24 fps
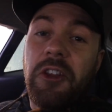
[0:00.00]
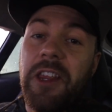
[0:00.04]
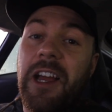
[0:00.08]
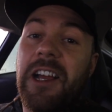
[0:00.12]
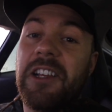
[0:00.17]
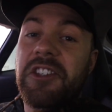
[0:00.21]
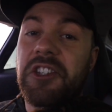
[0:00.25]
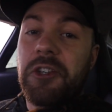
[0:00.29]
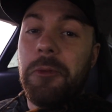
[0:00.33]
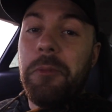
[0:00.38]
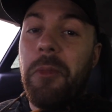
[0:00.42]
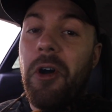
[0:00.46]
the
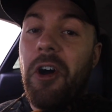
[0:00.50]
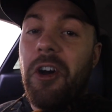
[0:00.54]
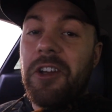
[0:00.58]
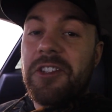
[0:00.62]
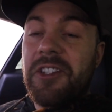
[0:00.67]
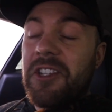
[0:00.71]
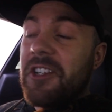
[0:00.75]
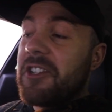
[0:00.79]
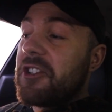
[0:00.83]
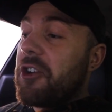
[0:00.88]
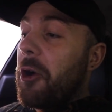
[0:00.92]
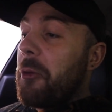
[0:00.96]
Aston
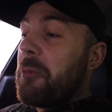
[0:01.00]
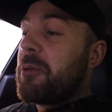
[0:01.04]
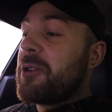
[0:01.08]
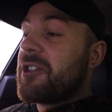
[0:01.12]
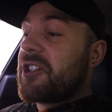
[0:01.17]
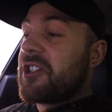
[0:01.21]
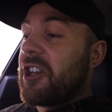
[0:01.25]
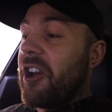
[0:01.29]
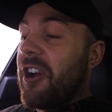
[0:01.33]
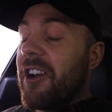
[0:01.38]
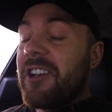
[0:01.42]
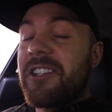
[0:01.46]
Martin has got
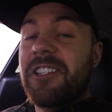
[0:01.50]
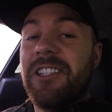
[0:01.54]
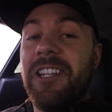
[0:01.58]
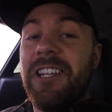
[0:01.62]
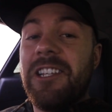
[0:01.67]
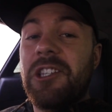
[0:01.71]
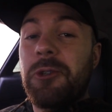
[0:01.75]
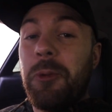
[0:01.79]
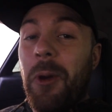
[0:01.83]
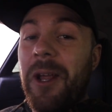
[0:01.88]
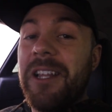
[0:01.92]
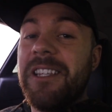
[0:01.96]
precisely
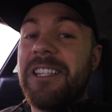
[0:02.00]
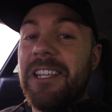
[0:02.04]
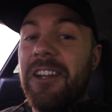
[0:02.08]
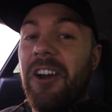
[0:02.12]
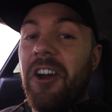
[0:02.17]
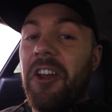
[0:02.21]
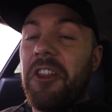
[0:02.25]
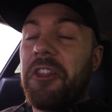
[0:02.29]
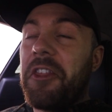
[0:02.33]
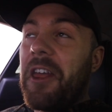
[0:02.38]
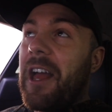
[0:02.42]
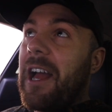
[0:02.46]

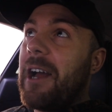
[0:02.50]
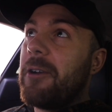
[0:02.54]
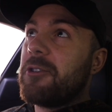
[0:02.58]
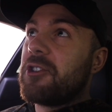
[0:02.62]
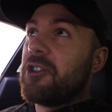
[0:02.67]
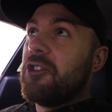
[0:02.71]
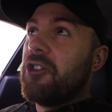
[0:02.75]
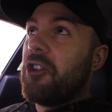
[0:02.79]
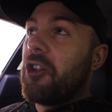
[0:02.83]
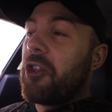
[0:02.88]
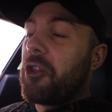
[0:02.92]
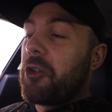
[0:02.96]

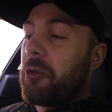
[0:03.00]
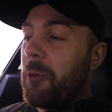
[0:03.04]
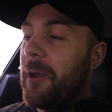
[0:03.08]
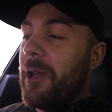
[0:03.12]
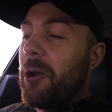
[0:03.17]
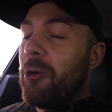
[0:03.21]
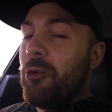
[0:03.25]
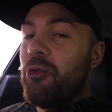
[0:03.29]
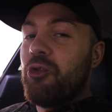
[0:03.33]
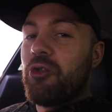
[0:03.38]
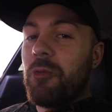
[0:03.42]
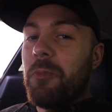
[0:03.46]

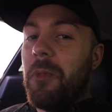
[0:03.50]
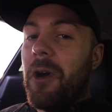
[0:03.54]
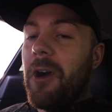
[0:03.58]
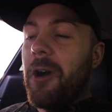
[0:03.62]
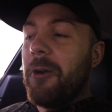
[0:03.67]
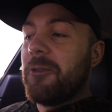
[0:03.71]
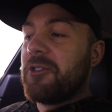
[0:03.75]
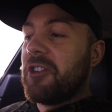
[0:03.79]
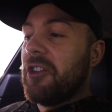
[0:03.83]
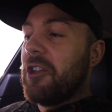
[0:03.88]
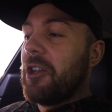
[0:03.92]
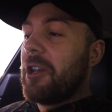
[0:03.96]
29,300
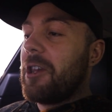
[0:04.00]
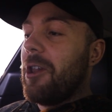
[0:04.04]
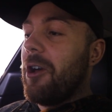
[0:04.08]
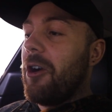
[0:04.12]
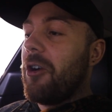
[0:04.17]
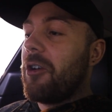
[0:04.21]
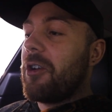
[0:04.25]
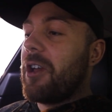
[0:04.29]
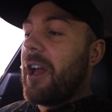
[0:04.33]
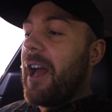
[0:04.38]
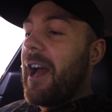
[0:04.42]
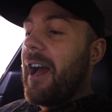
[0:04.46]
miles on the
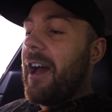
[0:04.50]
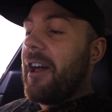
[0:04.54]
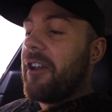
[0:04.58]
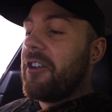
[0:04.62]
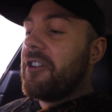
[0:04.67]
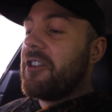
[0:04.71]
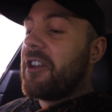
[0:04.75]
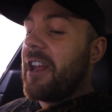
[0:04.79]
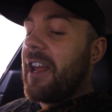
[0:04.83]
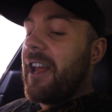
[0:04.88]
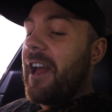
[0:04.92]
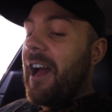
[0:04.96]
clock,
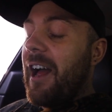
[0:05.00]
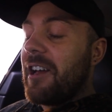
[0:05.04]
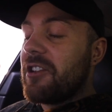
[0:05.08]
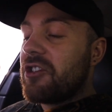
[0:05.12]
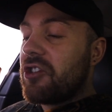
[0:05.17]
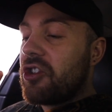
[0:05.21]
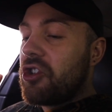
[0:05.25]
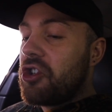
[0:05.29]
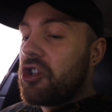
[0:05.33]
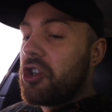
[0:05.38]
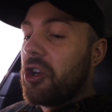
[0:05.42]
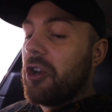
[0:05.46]
and it
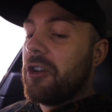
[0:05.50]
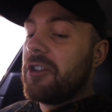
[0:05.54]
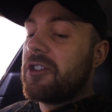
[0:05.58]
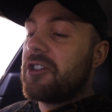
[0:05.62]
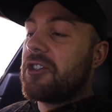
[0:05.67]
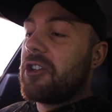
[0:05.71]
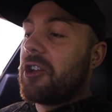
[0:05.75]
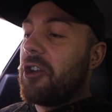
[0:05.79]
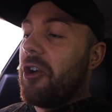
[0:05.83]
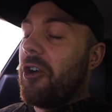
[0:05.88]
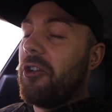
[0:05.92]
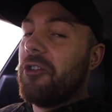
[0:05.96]
has
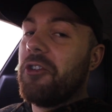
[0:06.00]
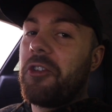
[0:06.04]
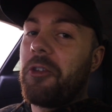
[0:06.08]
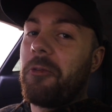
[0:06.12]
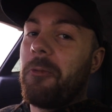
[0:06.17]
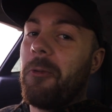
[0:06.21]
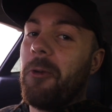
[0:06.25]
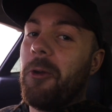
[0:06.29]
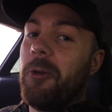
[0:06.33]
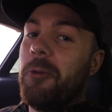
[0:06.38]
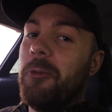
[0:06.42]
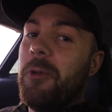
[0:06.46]
just gone
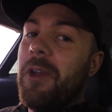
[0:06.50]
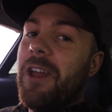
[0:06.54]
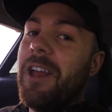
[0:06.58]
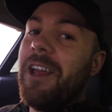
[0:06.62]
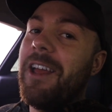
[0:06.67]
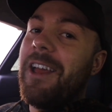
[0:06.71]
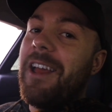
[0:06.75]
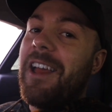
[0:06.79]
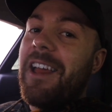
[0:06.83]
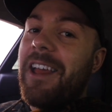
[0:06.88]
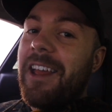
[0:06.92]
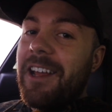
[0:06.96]
through
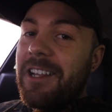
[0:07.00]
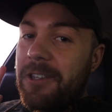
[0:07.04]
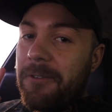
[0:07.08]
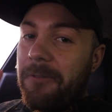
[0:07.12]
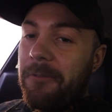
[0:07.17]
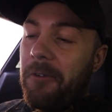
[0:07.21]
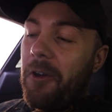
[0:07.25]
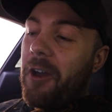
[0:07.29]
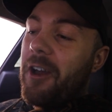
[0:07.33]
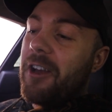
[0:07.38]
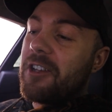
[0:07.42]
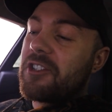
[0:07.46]
its
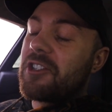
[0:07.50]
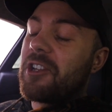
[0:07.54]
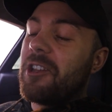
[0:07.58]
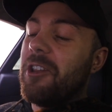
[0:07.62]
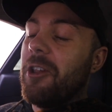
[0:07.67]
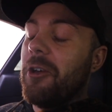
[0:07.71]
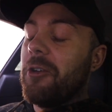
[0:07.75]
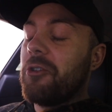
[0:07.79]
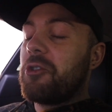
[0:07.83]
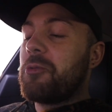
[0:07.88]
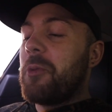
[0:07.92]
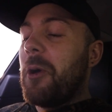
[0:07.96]
first
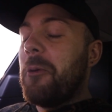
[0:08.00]
clutch.